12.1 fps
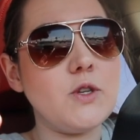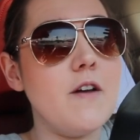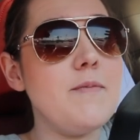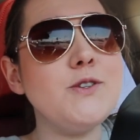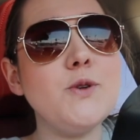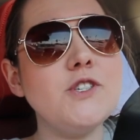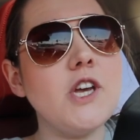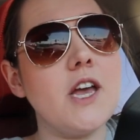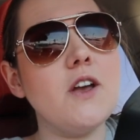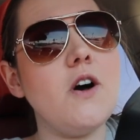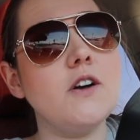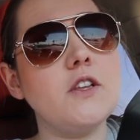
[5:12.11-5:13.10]
So I've been doing
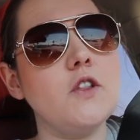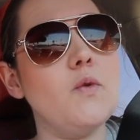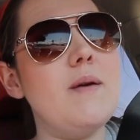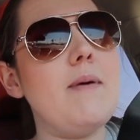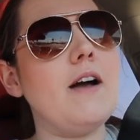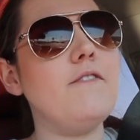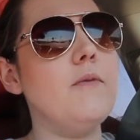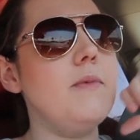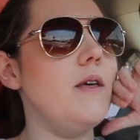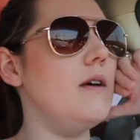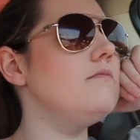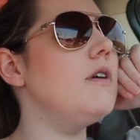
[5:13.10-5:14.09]
check-in calls on the way back from
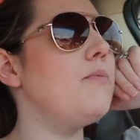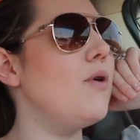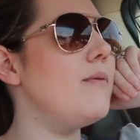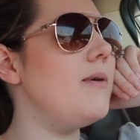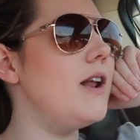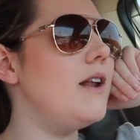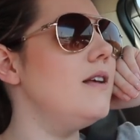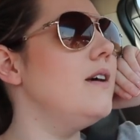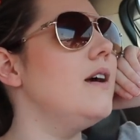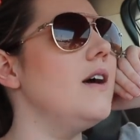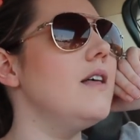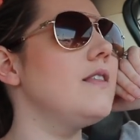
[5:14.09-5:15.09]
the appointment
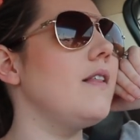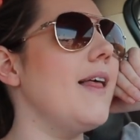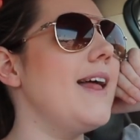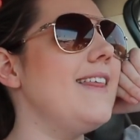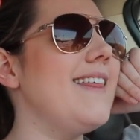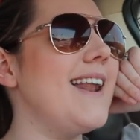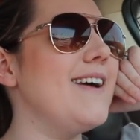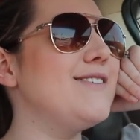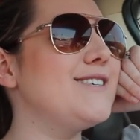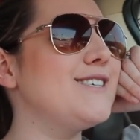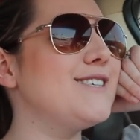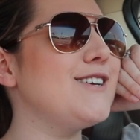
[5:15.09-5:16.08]
and the lady that I
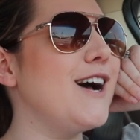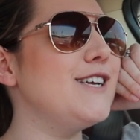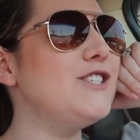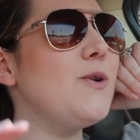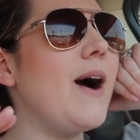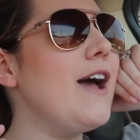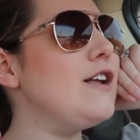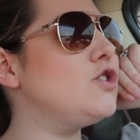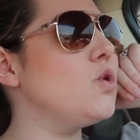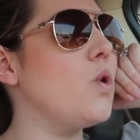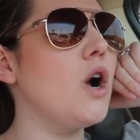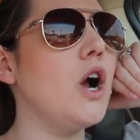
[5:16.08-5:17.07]
was just talking to, I
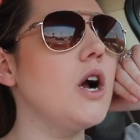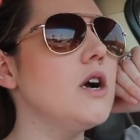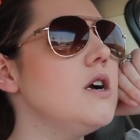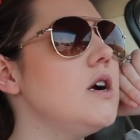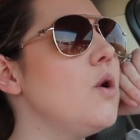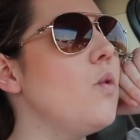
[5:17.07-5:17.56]
adore her.